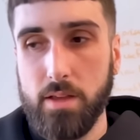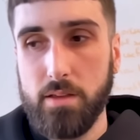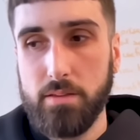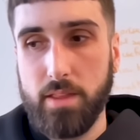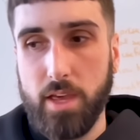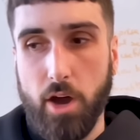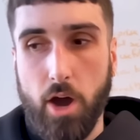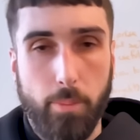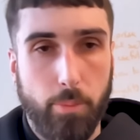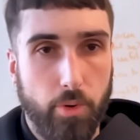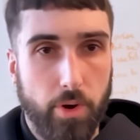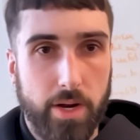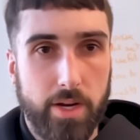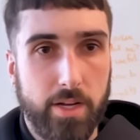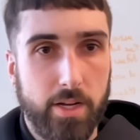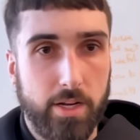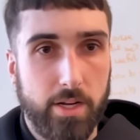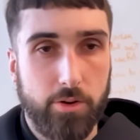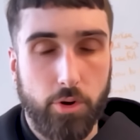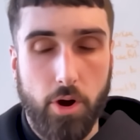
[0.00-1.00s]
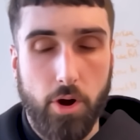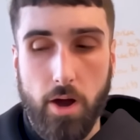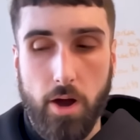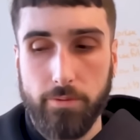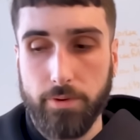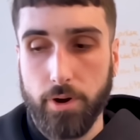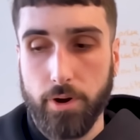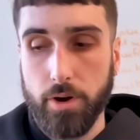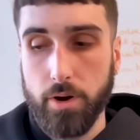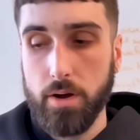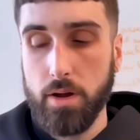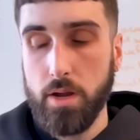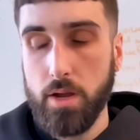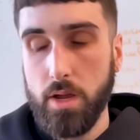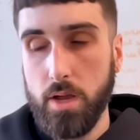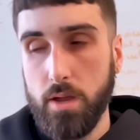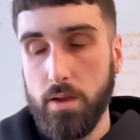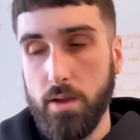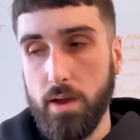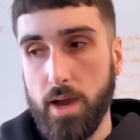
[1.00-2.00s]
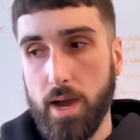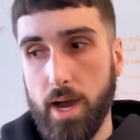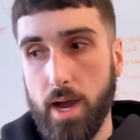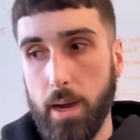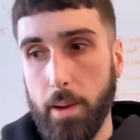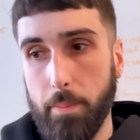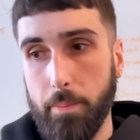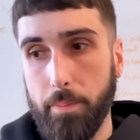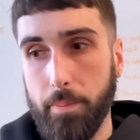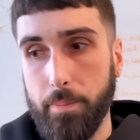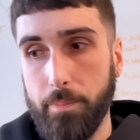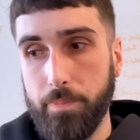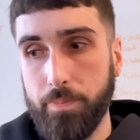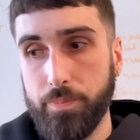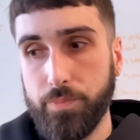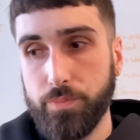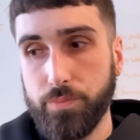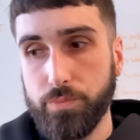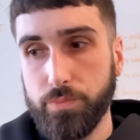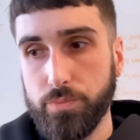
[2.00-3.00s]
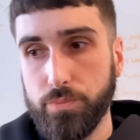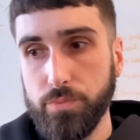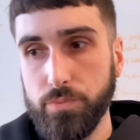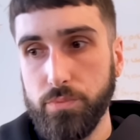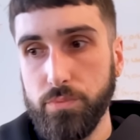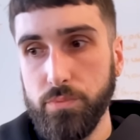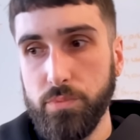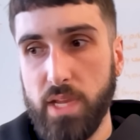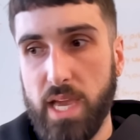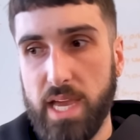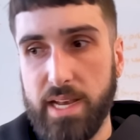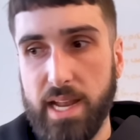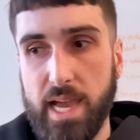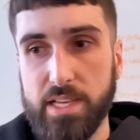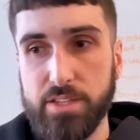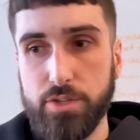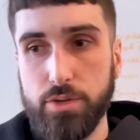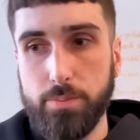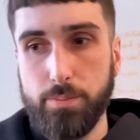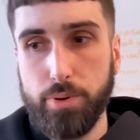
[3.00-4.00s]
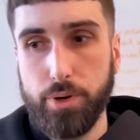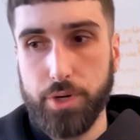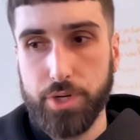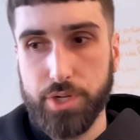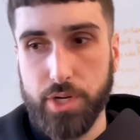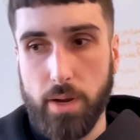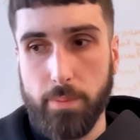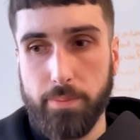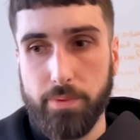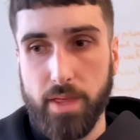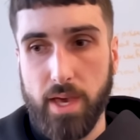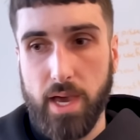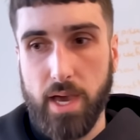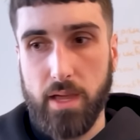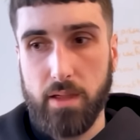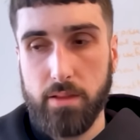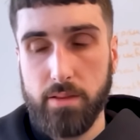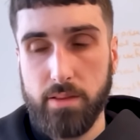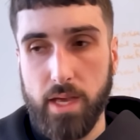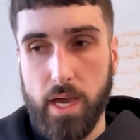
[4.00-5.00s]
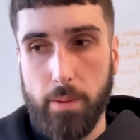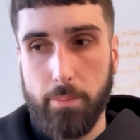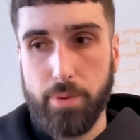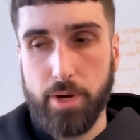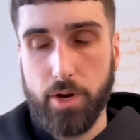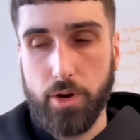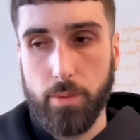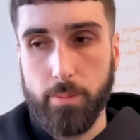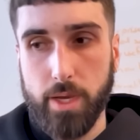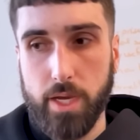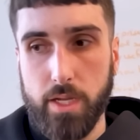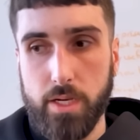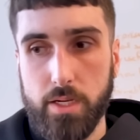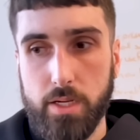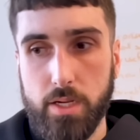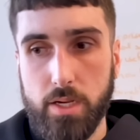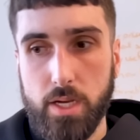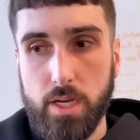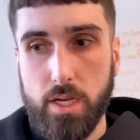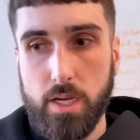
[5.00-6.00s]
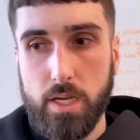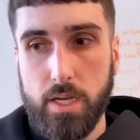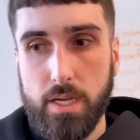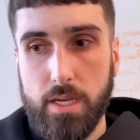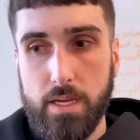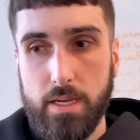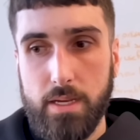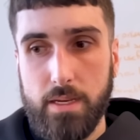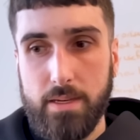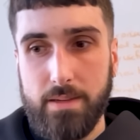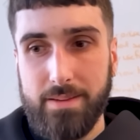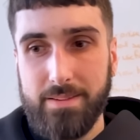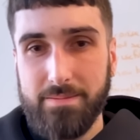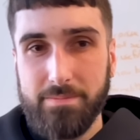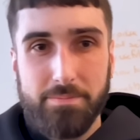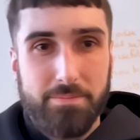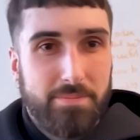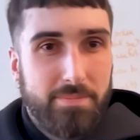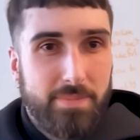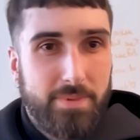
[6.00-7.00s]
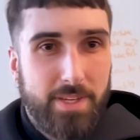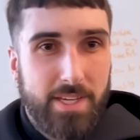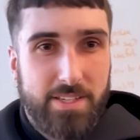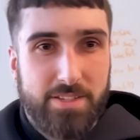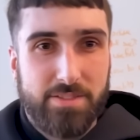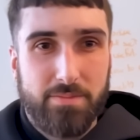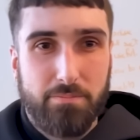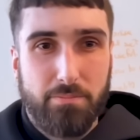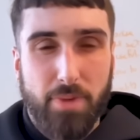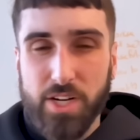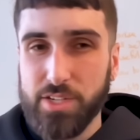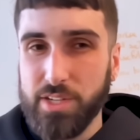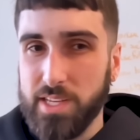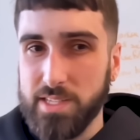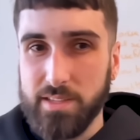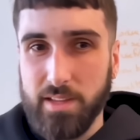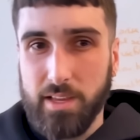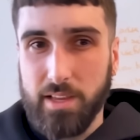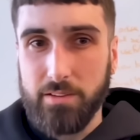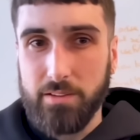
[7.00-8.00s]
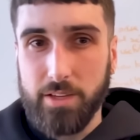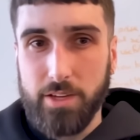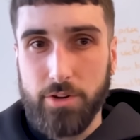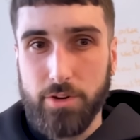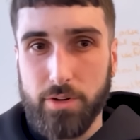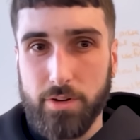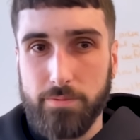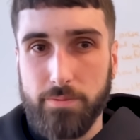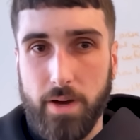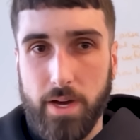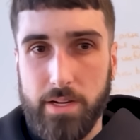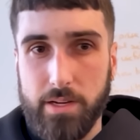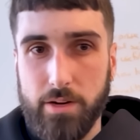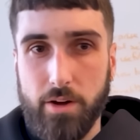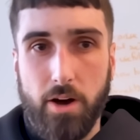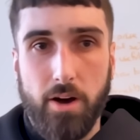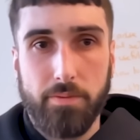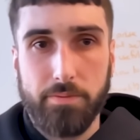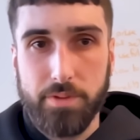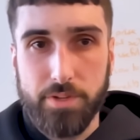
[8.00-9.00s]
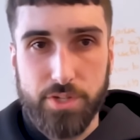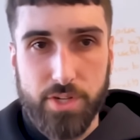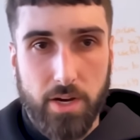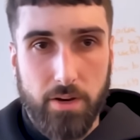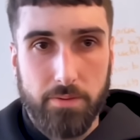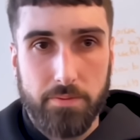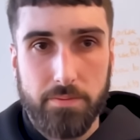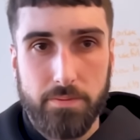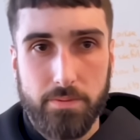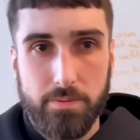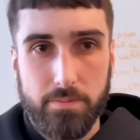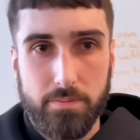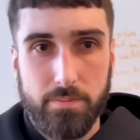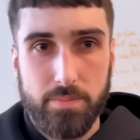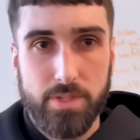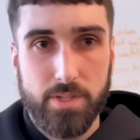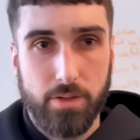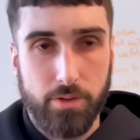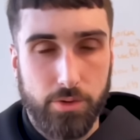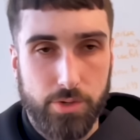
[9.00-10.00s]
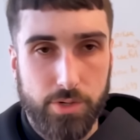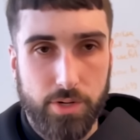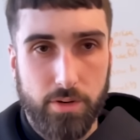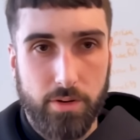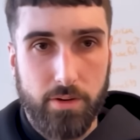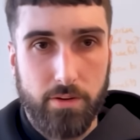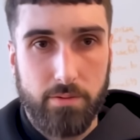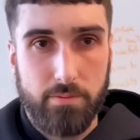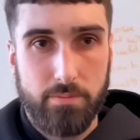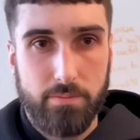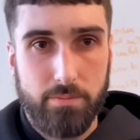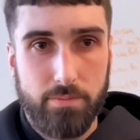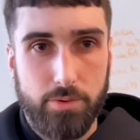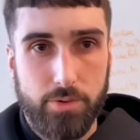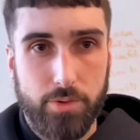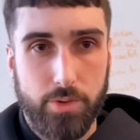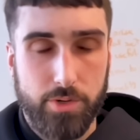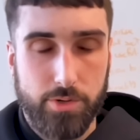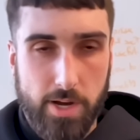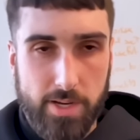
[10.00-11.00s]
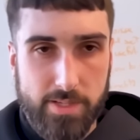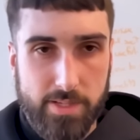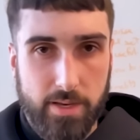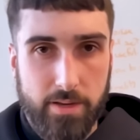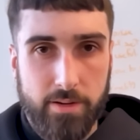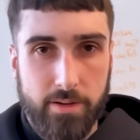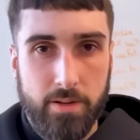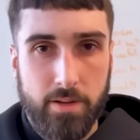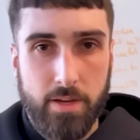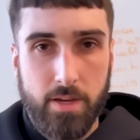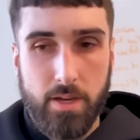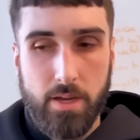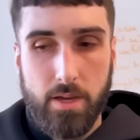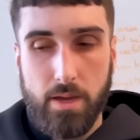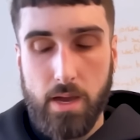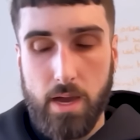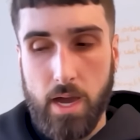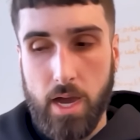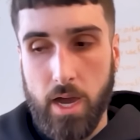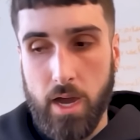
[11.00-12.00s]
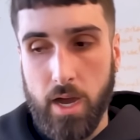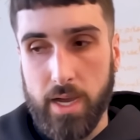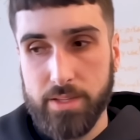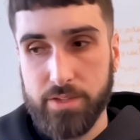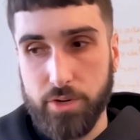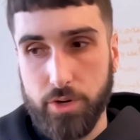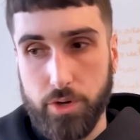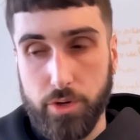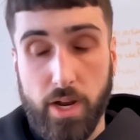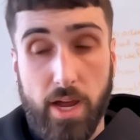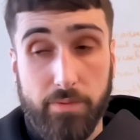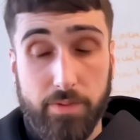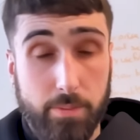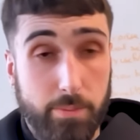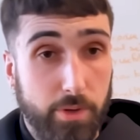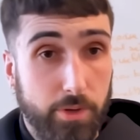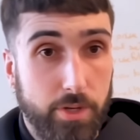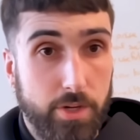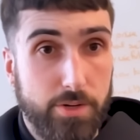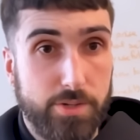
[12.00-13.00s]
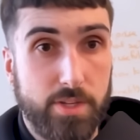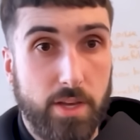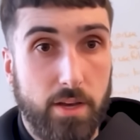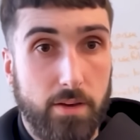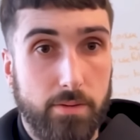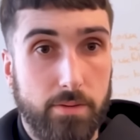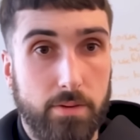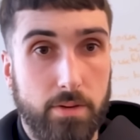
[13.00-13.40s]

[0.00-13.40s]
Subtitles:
operate in or offer. And as you push up that pyramid, it's much less likely you're going to find an off-the-shelf solution to address it. And so you're going to have to build it yourself.